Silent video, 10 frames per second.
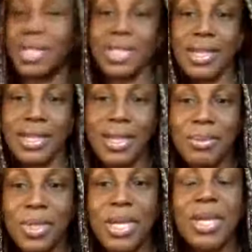like getting up.
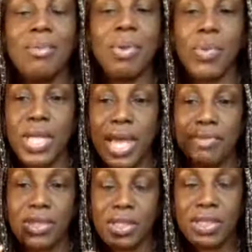But we have
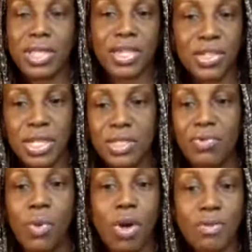the little sachets
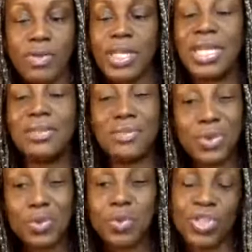of coffee
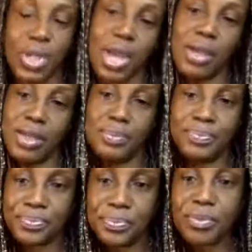infused with chaga.
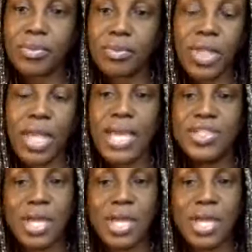And